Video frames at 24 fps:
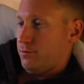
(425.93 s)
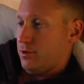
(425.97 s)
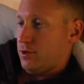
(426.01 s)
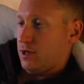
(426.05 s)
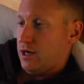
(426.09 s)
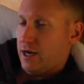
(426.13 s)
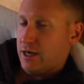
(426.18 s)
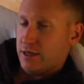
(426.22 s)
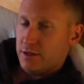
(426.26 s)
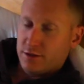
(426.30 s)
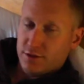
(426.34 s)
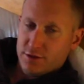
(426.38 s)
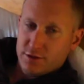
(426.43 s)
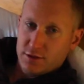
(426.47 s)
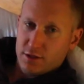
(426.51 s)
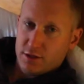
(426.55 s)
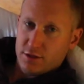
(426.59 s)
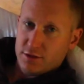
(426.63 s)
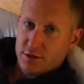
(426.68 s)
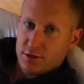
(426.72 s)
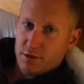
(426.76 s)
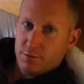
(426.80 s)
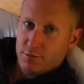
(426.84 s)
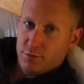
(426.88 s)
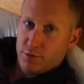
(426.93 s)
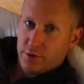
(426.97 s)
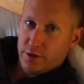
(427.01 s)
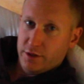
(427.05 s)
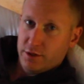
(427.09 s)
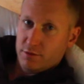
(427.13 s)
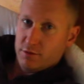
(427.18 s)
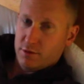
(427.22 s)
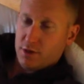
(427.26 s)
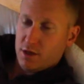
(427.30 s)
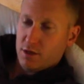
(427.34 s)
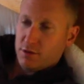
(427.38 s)
practice at some
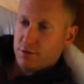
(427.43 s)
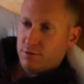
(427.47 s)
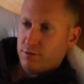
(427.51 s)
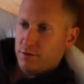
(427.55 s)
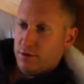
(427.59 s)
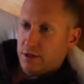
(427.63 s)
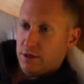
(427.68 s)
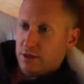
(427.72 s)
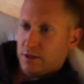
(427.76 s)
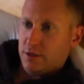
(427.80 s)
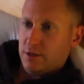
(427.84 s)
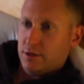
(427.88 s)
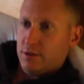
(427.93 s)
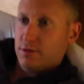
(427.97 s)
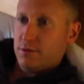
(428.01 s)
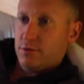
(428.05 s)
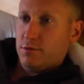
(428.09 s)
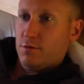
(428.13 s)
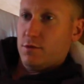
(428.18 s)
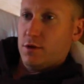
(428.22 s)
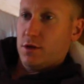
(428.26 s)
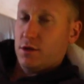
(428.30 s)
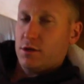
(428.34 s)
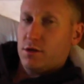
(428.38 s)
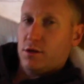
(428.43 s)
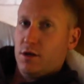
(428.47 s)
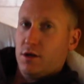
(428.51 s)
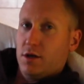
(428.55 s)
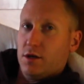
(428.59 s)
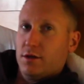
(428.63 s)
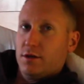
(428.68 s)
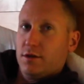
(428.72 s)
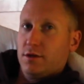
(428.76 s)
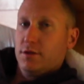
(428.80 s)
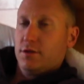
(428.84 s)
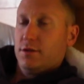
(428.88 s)
point around uh, 1
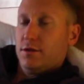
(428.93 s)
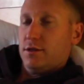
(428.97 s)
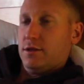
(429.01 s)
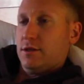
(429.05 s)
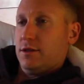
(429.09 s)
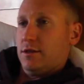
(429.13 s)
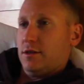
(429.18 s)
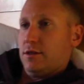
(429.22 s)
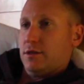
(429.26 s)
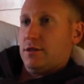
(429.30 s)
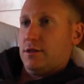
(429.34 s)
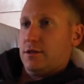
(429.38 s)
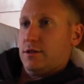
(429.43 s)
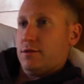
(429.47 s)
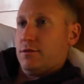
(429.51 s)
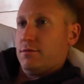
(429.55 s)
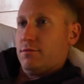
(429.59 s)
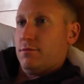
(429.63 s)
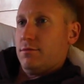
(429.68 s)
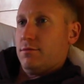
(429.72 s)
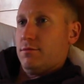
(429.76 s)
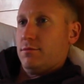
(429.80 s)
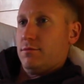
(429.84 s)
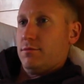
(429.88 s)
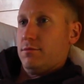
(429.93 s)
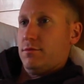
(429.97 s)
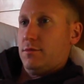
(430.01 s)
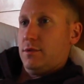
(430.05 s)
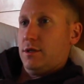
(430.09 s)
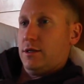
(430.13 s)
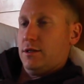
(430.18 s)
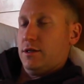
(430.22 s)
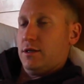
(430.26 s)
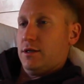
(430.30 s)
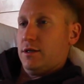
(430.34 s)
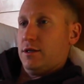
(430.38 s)
o'clock. Um,
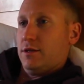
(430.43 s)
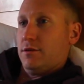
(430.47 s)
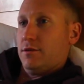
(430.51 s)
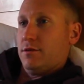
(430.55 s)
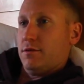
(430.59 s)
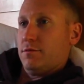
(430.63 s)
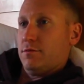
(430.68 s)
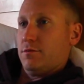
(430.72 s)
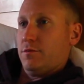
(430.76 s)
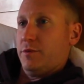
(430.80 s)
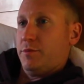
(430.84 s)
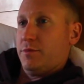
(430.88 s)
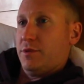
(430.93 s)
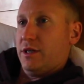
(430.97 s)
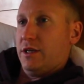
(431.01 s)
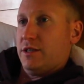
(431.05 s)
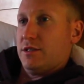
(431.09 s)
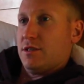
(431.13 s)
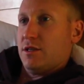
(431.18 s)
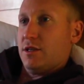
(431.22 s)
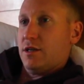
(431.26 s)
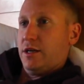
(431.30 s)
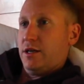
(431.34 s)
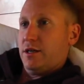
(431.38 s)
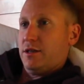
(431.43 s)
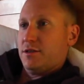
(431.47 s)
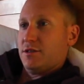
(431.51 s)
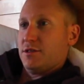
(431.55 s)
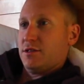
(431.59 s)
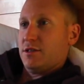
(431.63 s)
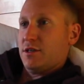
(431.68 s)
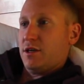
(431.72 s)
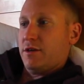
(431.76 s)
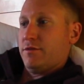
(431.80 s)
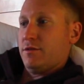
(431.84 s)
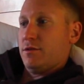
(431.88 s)
and then we play tonight at
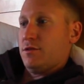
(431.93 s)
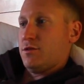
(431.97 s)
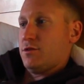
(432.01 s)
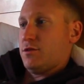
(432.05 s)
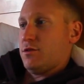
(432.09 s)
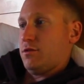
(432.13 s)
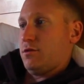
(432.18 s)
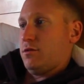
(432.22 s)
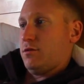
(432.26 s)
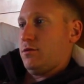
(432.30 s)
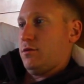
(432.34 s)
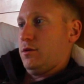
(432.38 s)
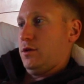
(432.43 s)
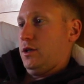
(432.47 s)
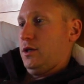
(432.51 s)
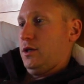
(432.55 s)
7, so